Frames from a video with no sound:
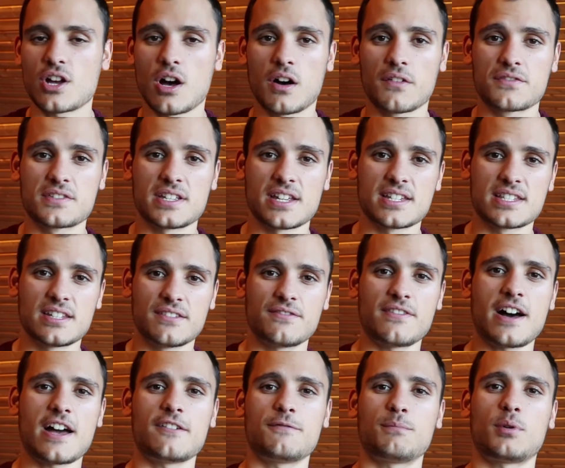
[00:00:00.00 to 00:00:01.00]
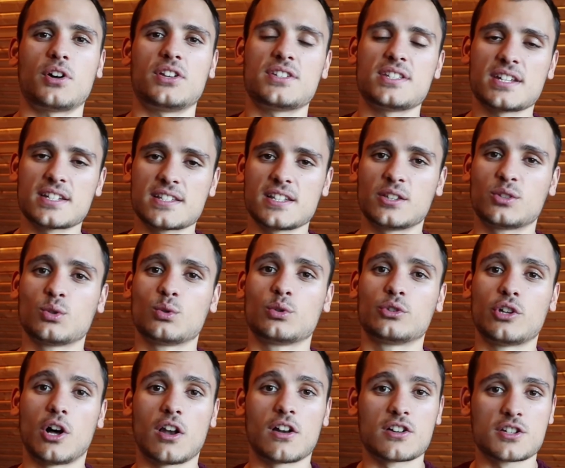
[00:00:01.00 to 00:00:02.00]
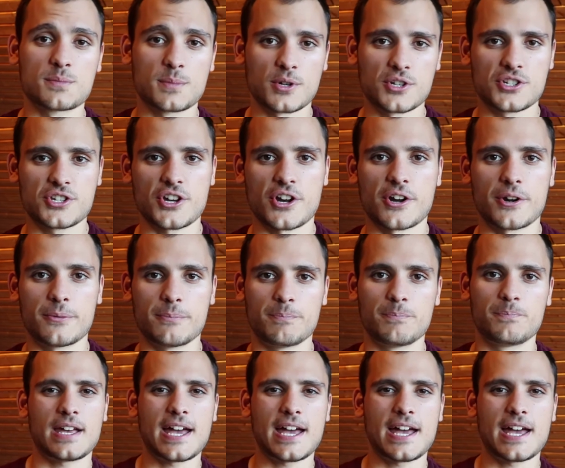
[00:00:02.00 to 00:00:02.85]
of $65.62 per share.